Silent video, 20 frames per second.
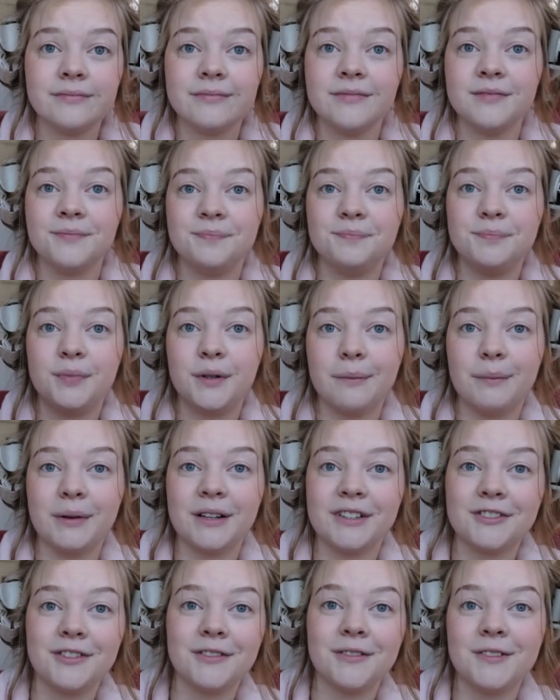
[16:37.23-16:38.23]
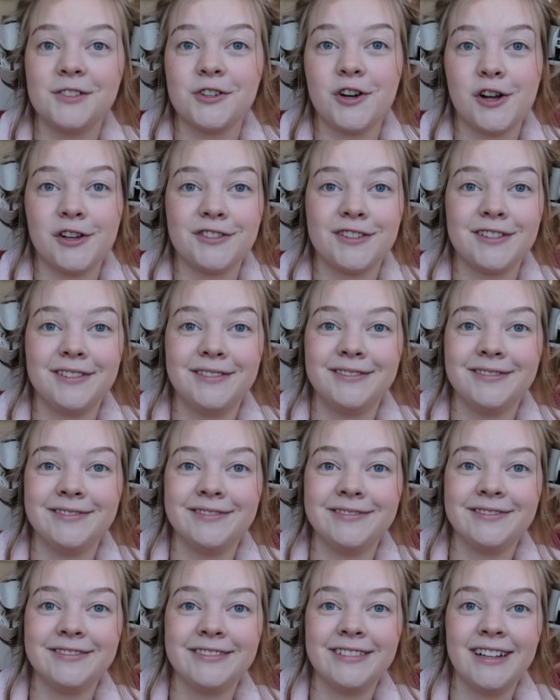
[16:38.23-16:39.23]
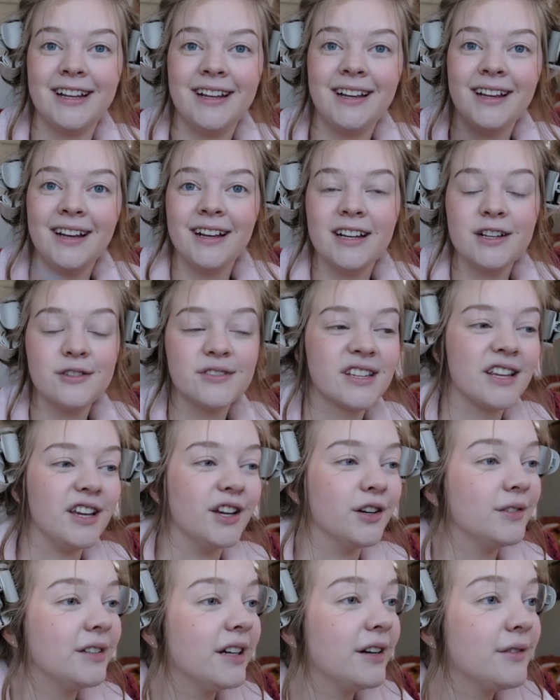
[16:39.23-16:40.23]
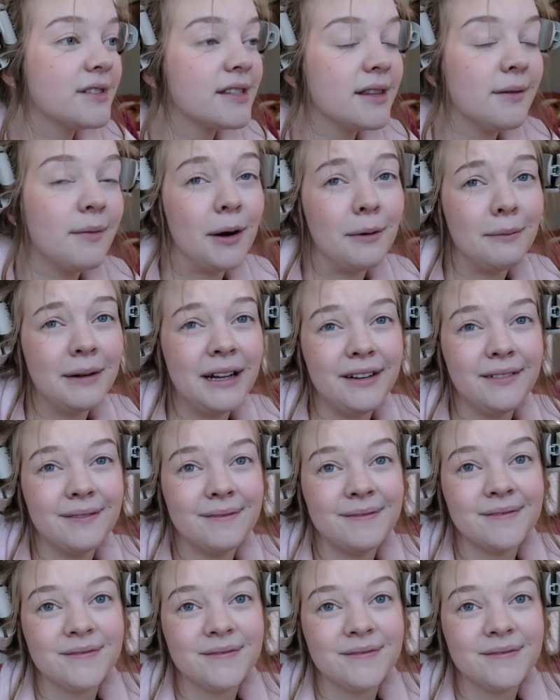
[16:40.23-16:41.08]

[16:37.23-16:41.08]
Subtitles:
I'll put a picture of the dress. It was cute. It was the moment.